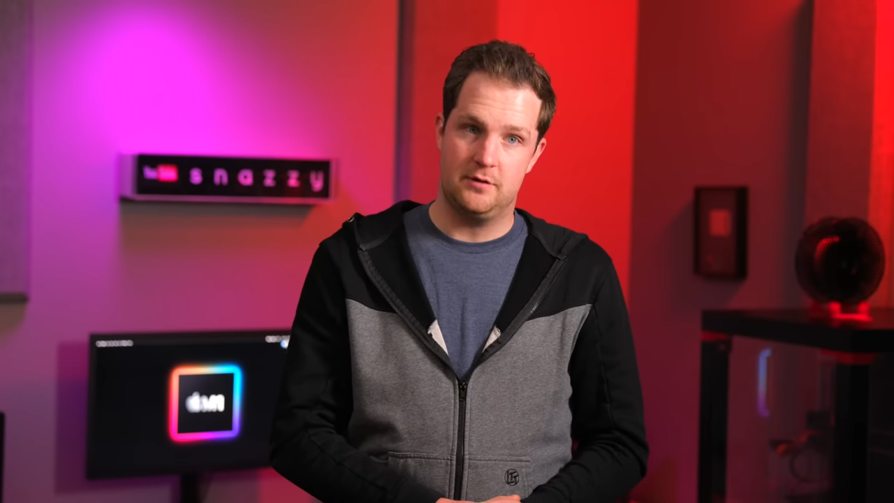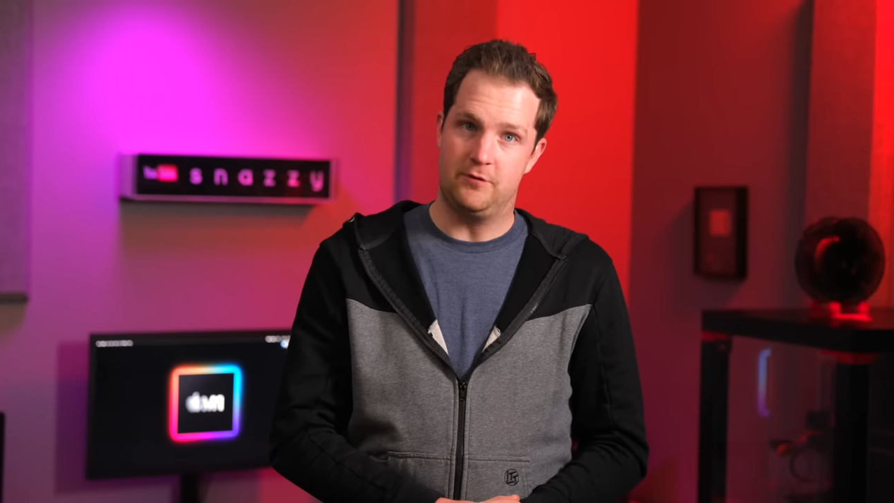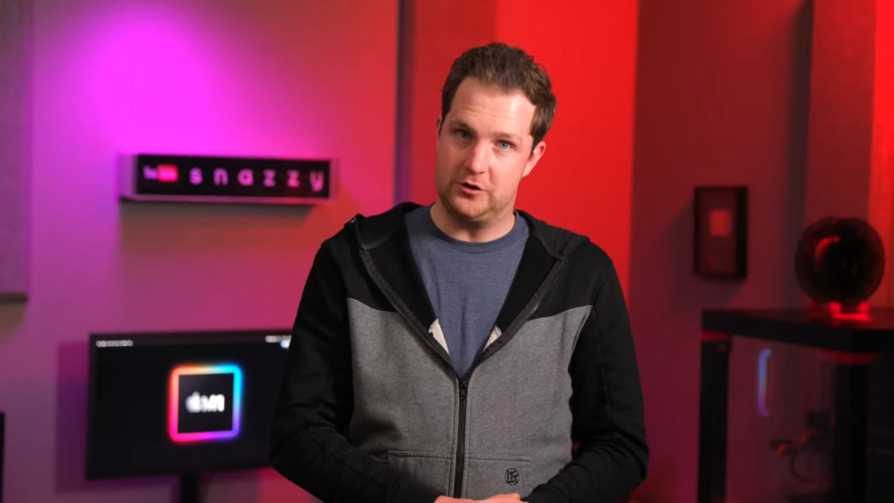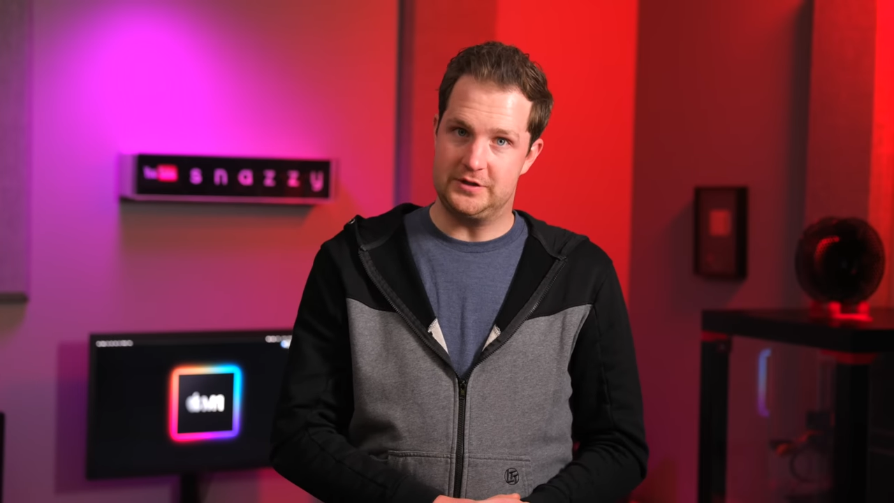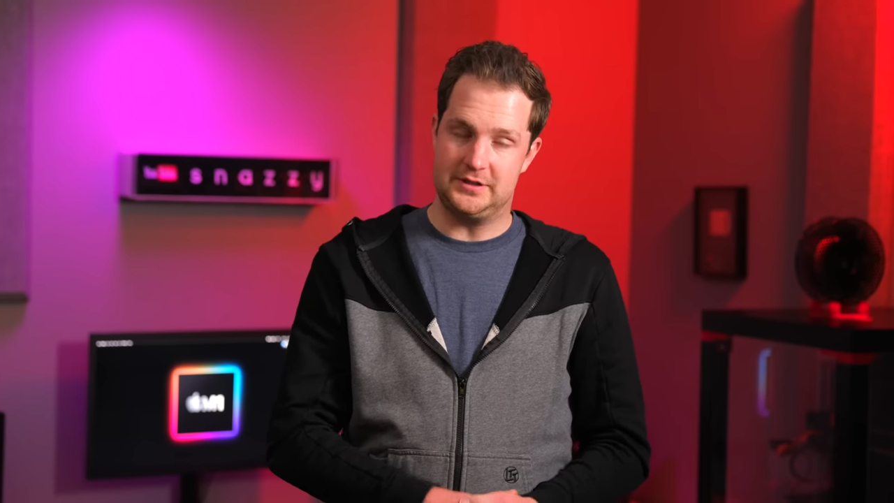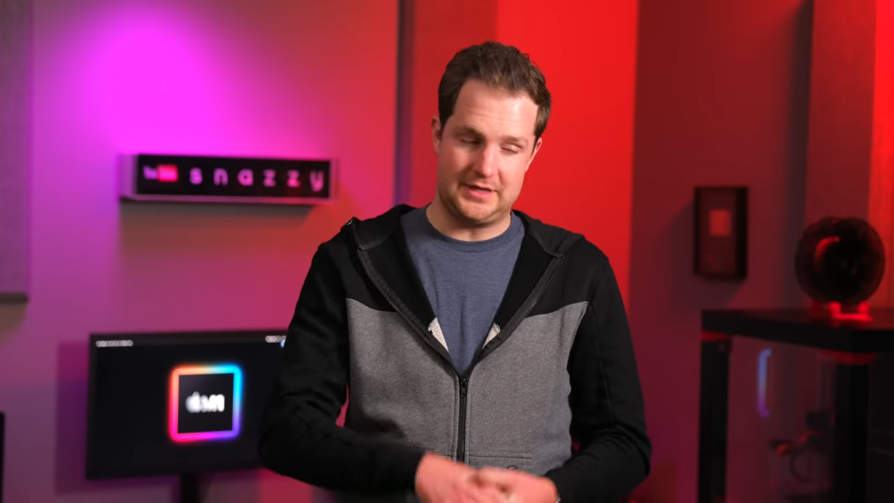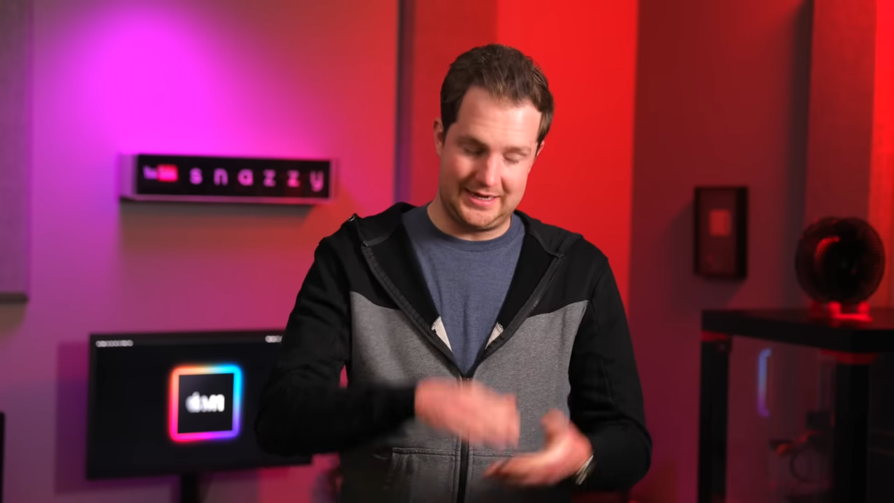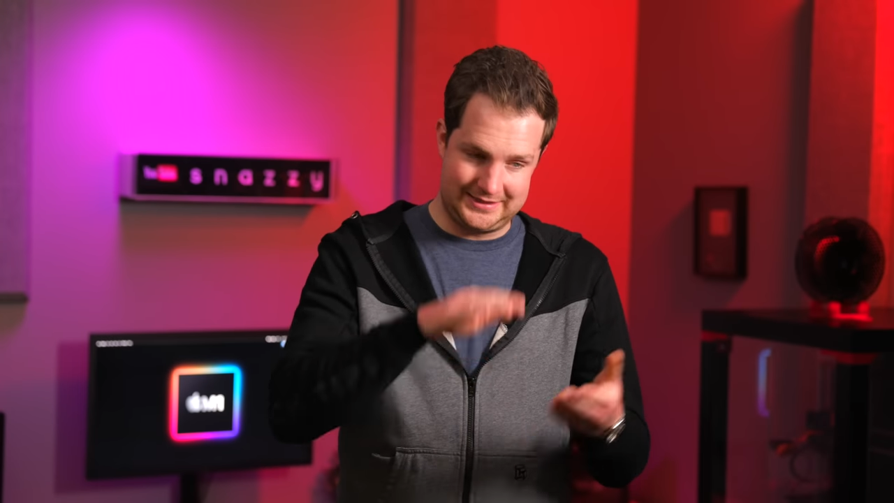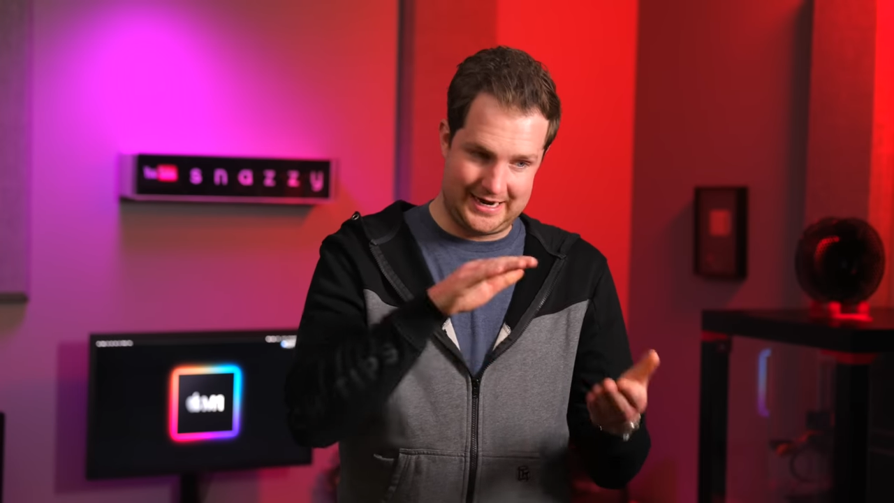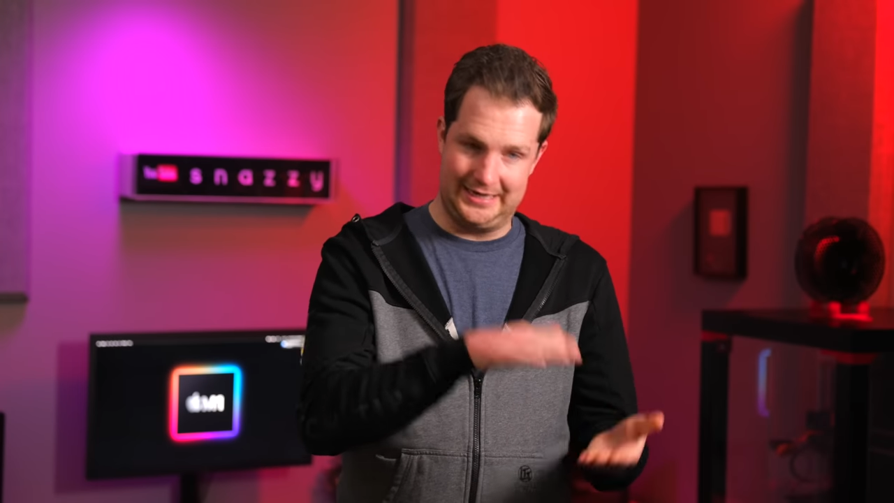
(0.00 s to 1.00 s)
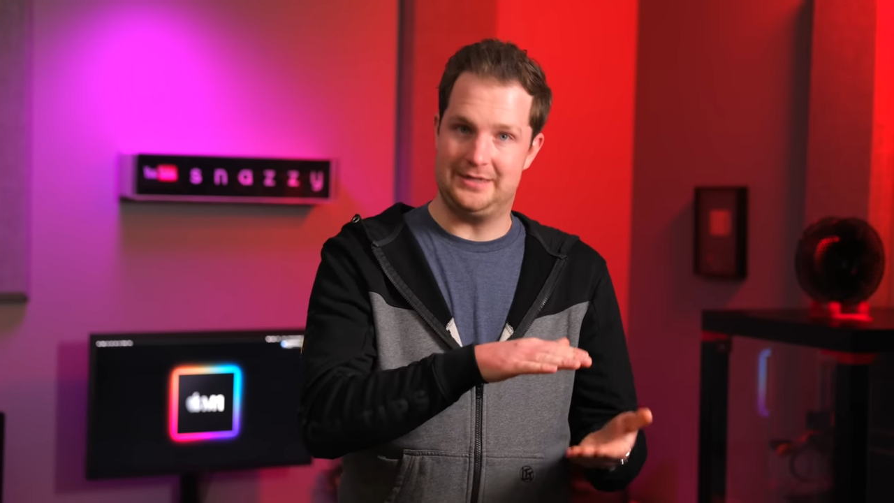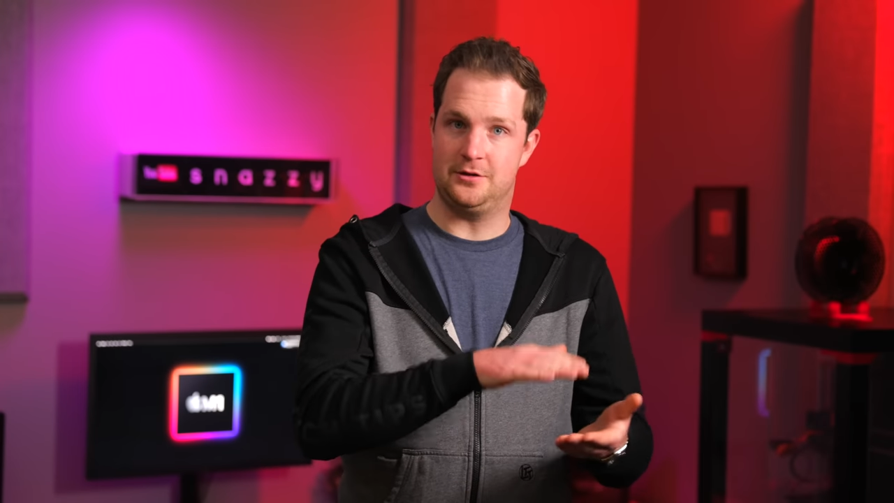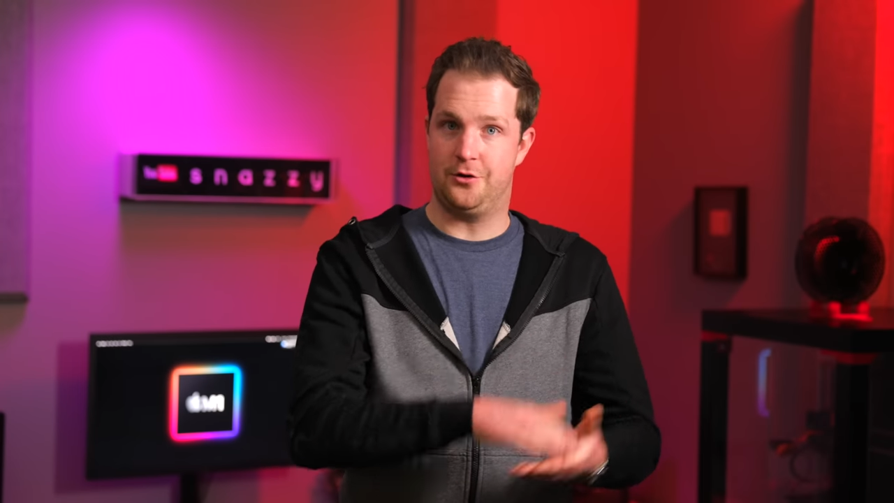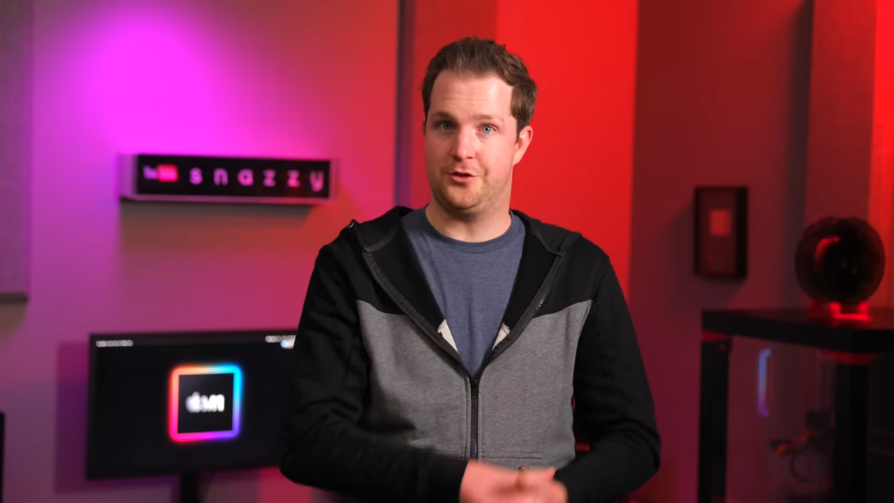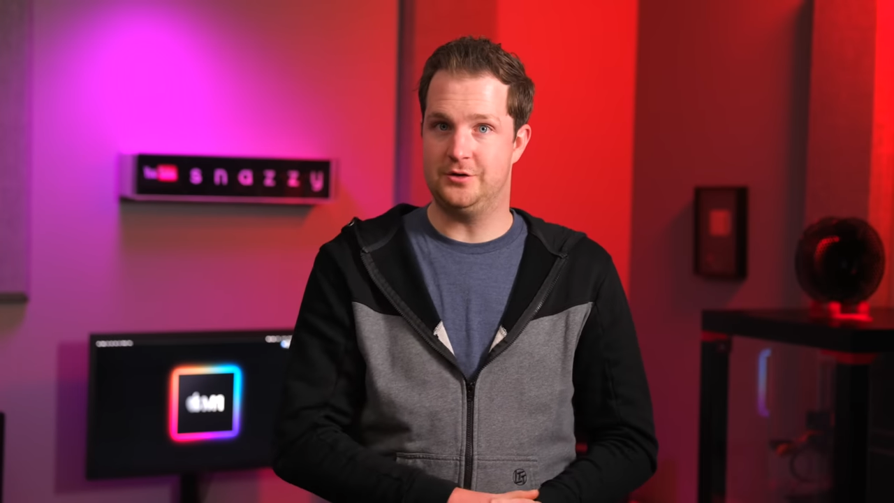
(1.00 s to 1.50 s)
versus a tiny
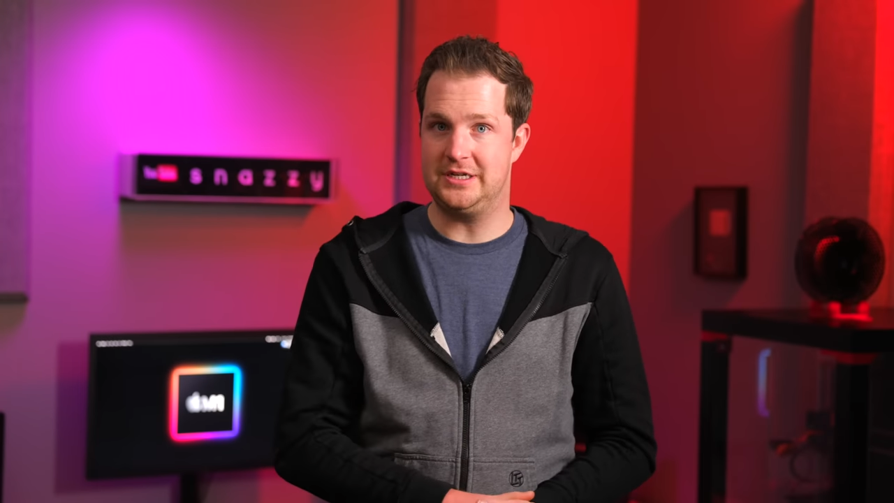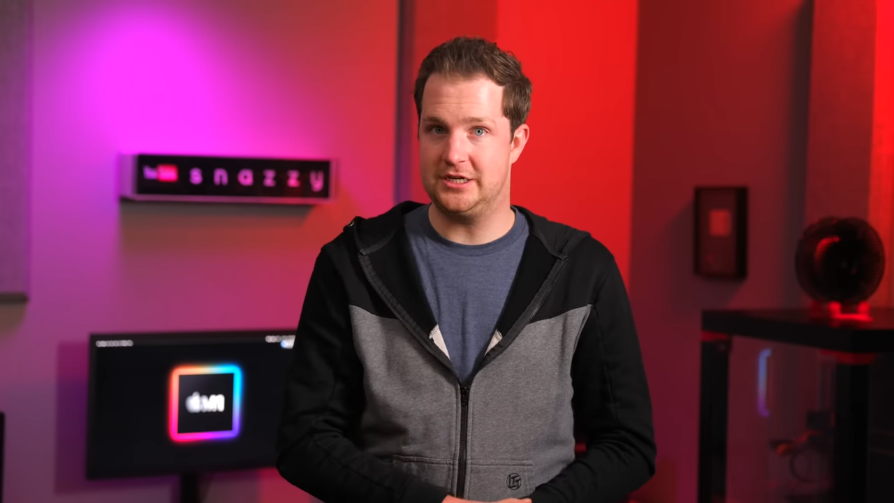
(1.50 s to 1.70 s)
little thirteen